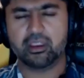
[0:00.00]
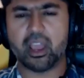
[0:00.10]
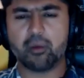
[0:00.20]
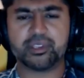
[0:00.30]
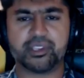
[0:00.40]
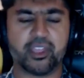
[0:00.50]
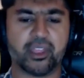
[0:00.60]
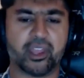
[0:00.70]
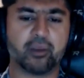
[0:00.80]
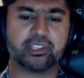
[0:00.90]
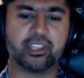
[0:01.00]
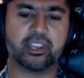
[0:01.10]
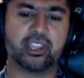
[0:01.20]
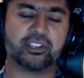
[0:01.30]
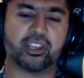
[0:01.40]
Yeah, I would say that. I would say
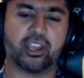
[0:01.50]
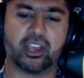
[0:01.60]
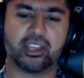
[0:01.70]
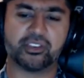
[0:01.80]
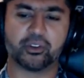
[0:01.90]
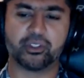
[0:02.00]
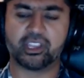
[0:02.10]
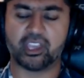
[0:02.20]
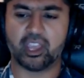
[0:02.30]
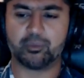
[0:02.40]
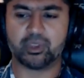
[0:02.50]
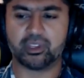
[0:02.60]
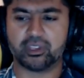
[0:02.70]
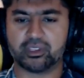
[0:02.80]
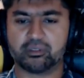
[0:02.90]
that his early game
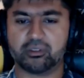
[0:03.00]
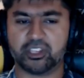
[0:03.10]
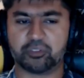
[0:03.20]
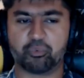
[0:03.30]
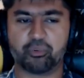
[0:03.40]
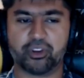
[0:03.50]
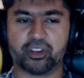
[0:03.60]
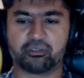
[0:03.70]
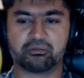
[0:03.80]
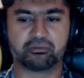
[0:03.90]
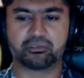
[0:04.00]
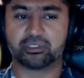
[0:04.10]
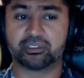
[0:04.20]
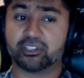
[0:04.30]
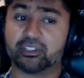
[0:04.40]
is pretty
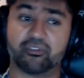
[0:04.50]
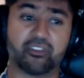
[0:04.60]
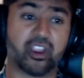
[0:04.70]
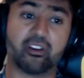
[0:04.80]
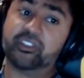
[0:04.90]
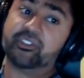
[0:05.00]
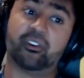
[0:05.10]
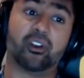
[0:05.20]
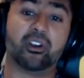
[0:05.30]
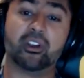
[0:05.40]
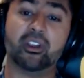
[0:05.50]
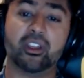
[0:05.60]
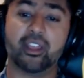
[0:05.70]
clearly very strong.